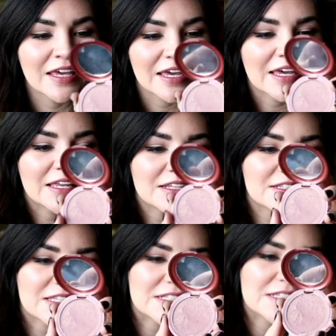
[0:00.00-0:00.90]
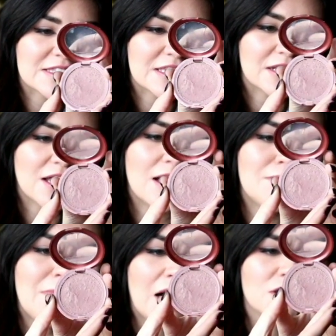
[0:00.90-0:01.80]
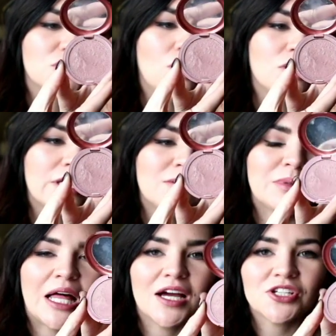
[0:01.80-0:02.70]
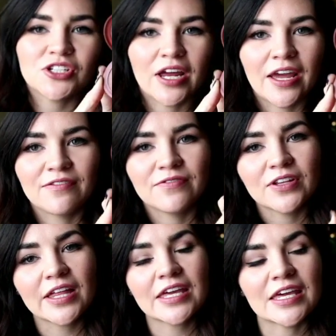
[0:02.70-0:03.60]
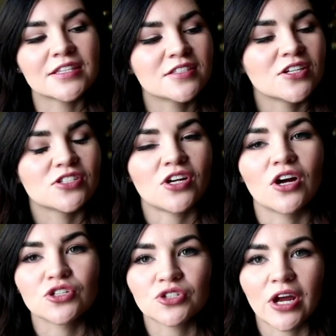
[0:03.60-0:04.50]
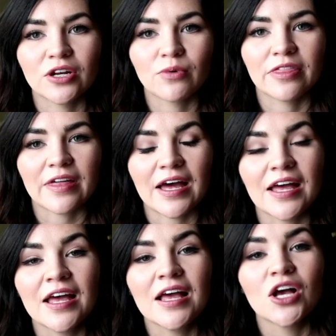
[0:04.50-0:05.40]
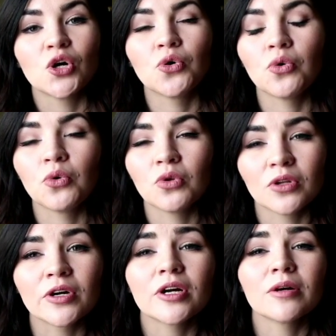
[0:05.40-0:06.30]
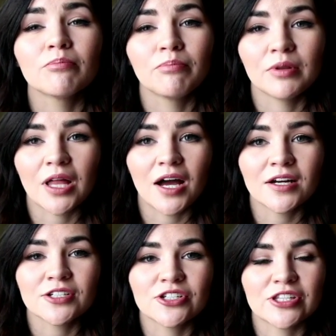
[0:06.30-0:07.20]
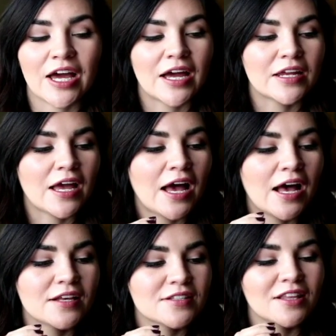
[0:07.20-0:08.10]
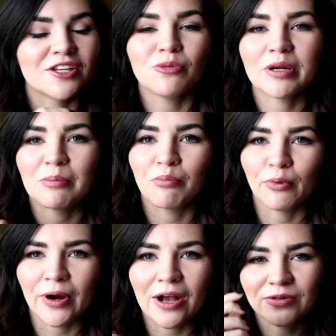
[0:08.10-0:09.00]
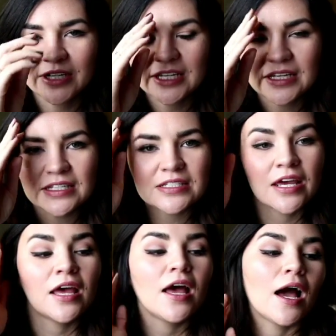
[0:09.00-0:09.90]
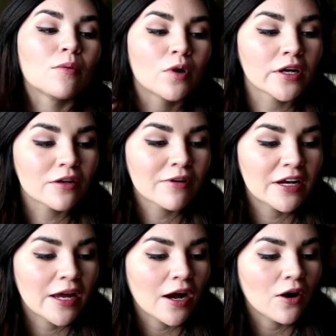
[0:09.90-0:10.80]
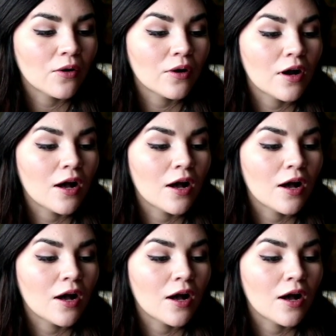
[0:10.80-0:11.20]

It is the Stila Magnolia blush, and I feel like it's just on trend with that cooler blush that has a little bit of brown in it. I'm wearing it right now.